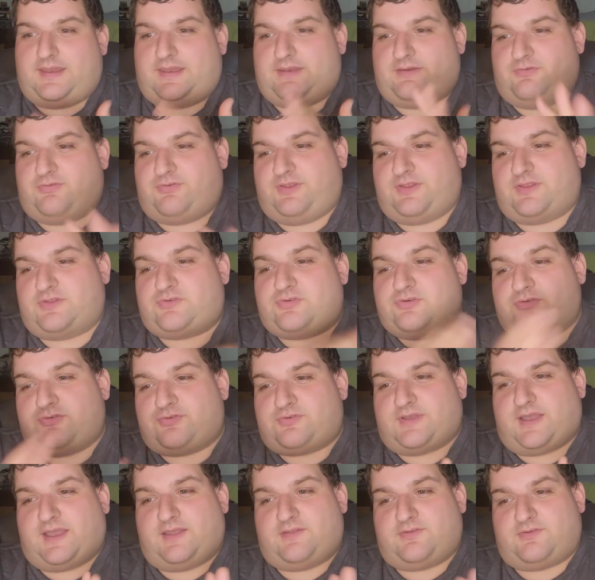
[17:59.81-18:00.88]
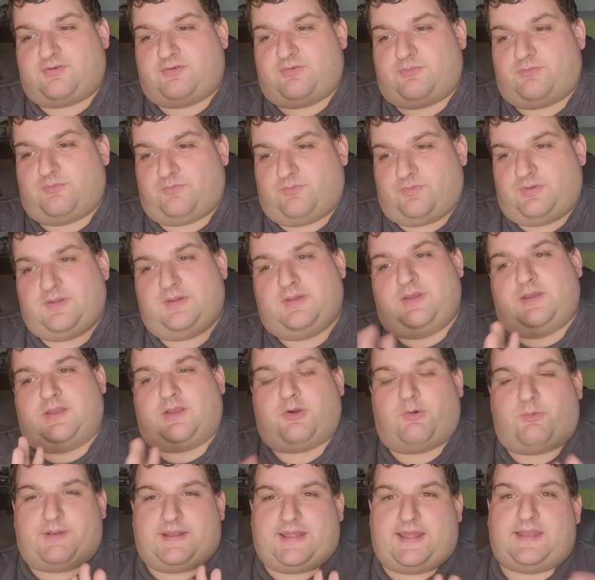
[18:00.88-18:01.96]
And you see the two sides go,
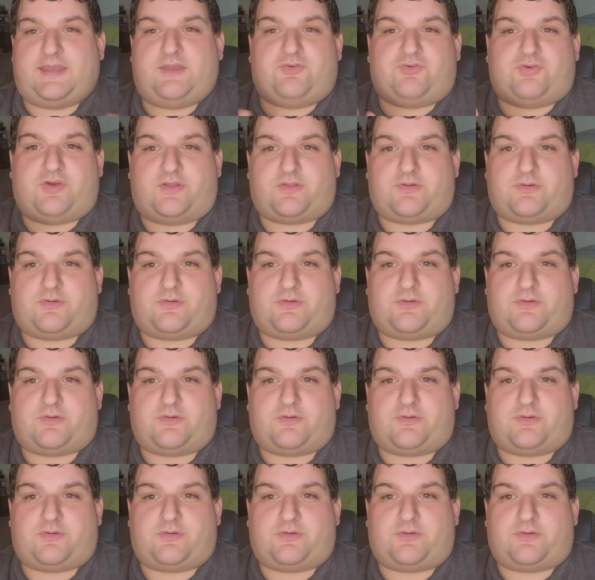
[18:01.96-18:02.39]
going at each